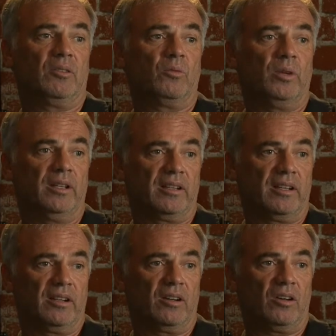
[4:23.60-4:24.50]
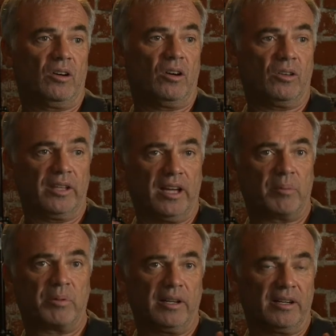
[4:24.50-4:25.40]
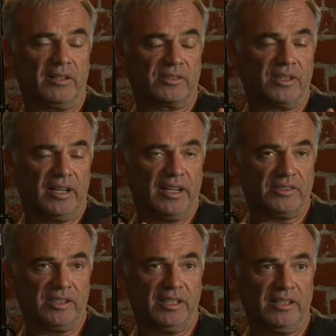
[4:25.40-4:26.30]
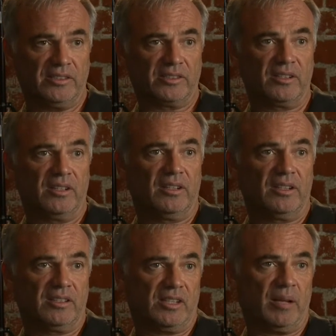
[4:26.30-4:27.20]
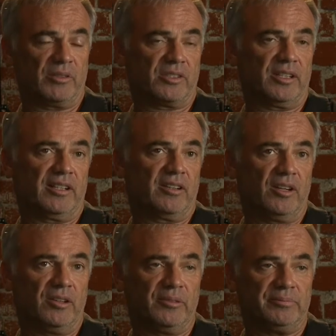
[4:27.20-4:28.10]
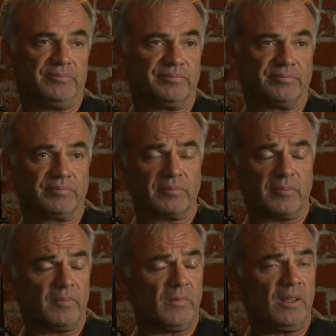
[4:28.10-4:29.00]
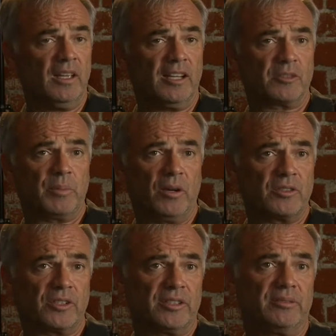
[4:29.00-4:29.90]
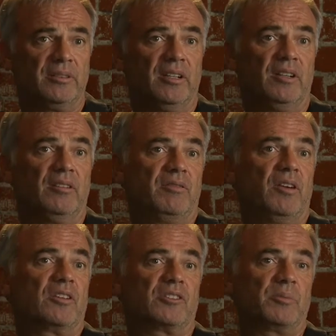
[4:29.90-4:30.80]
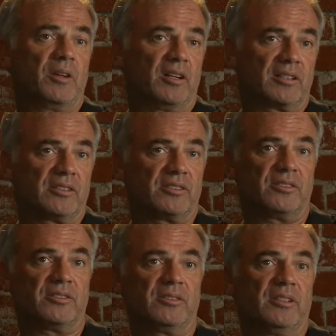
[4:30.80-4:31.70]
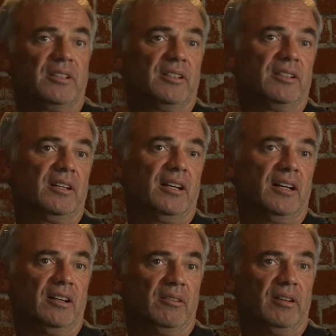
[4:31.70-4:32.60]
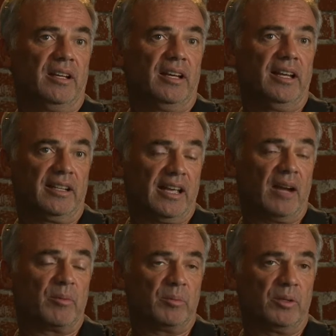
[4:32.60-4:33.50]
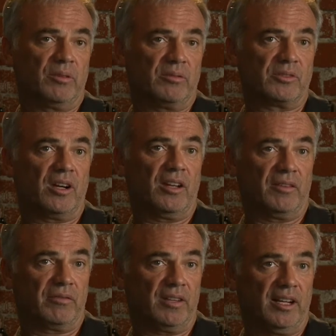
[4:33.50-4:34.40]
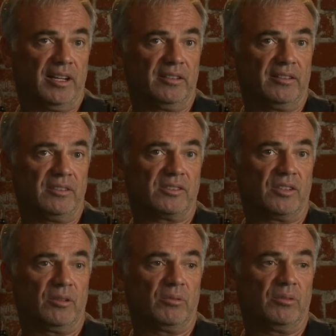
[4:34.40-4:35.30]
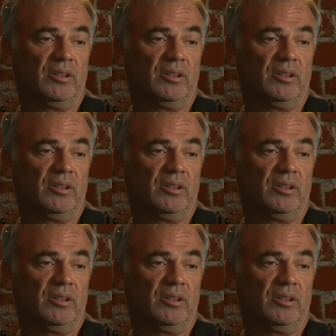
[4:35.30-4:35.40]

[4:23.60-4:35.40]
with all the operators and ACs establishing their own exposure, focus marks, and camera moves on the fly. So